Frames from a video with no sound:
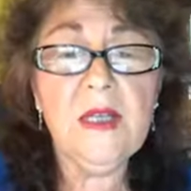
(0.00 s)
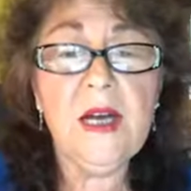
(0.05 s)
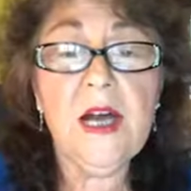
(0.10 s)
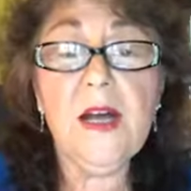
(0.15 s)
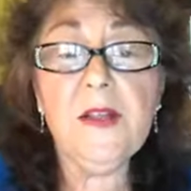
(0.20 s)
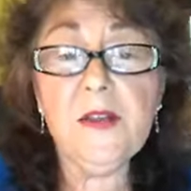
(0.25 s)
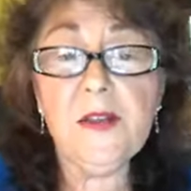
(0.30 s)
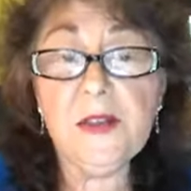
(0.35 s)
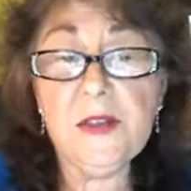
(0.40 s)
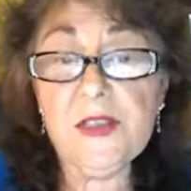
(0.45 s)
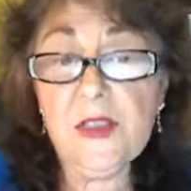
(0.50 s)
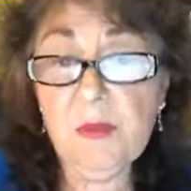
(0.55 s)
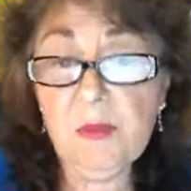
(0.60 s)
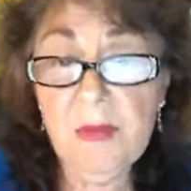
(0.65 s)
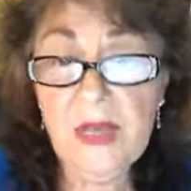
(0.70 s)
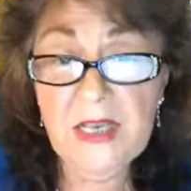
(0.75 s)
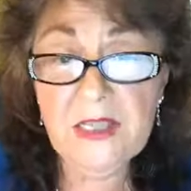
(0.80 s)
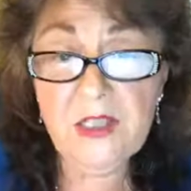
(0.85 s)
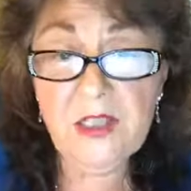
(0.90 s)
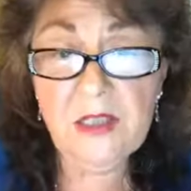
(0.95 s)
other
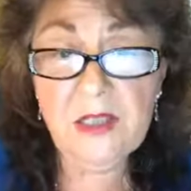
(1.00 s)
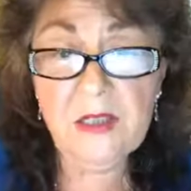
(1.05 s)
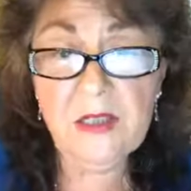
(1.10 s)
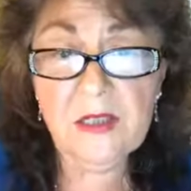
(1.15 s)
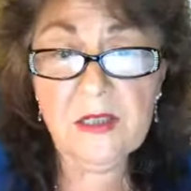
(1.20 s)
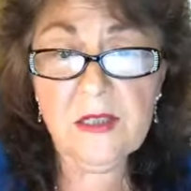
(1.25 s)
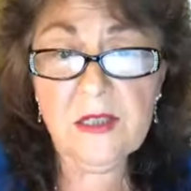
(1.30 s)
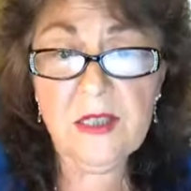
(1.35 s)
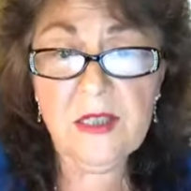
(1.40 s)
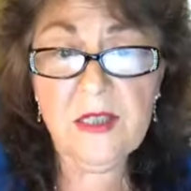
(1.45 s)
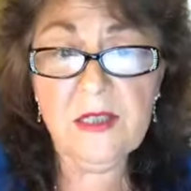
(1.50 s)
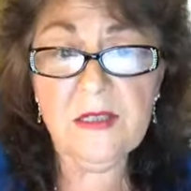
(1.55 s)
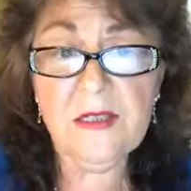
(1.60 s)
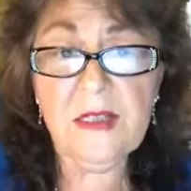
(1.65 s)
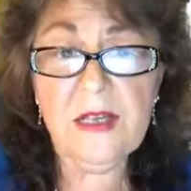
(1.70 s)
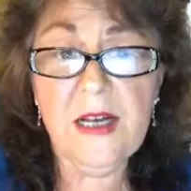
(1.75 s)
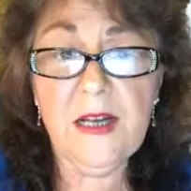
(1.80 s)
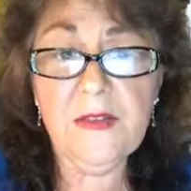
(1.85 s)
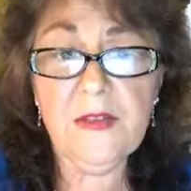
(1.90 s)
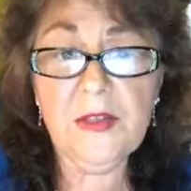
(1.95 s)
dimensions
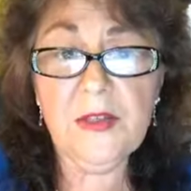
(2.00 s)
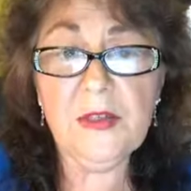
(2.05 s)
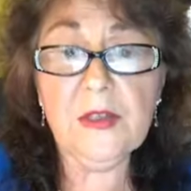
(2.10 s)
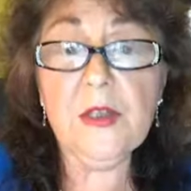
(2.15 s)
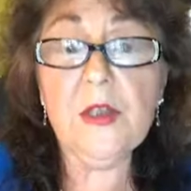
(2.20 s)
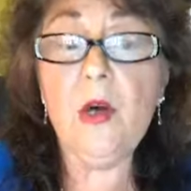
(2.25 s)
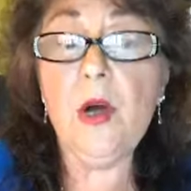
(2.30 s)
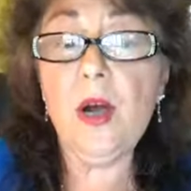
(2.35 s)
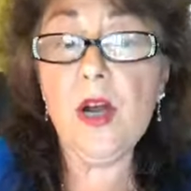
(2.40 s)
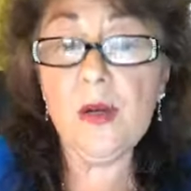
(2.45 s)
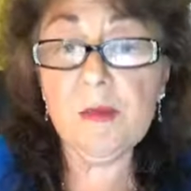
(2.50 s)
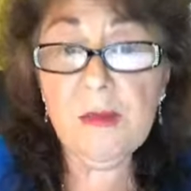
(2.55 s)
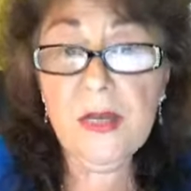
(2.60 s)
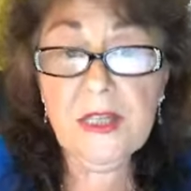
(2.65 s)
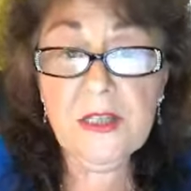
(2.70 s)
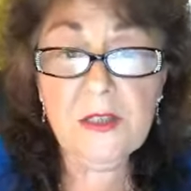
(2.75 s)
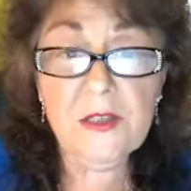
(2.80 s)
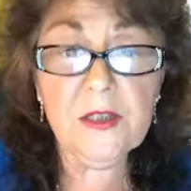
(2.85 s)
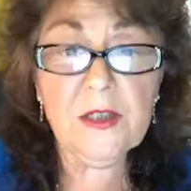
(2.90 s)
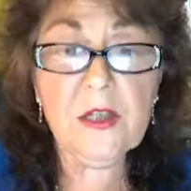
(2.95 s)
and other
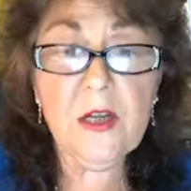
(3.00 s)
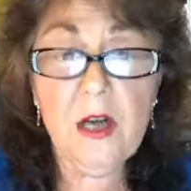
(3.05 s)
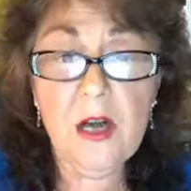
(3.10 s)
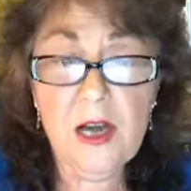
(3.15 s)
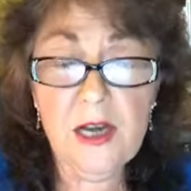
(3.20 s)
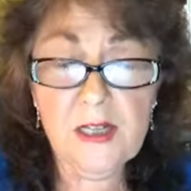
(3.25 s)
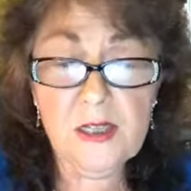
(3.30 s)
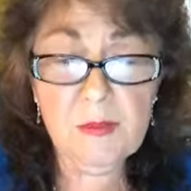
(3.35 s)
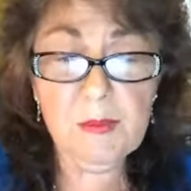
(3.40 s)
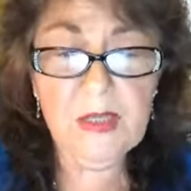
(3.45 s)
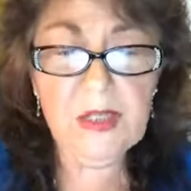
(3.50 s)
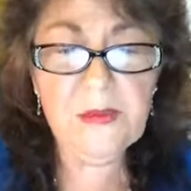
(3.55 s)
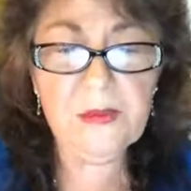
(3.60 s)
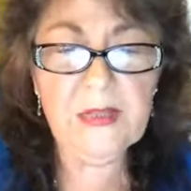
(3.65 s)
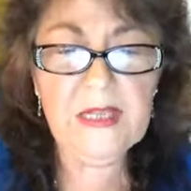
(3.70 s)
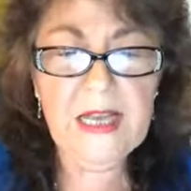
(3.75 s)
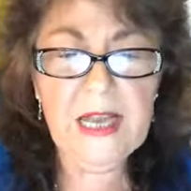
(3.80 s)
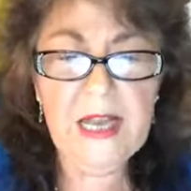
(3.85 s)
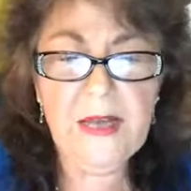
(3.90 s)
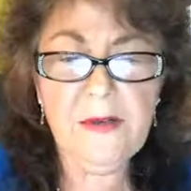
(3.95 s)
karmic or cosmic
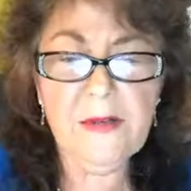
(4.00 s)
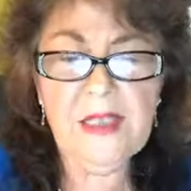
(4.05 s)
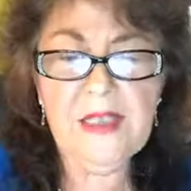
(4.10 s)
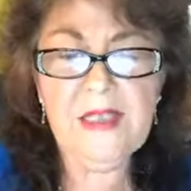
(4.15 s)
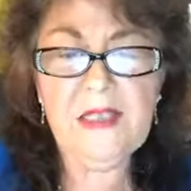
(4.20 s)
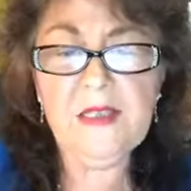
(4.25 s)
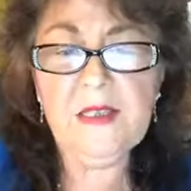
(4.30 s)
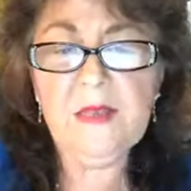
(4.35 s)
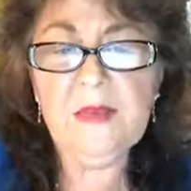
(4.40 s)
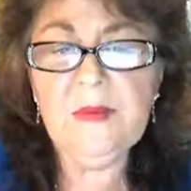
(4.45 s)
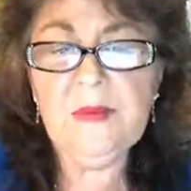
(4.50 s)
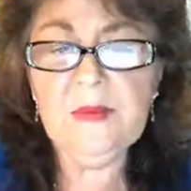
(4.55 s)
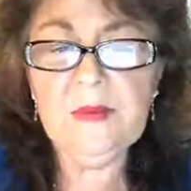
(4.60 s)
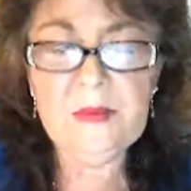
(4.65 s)
realities.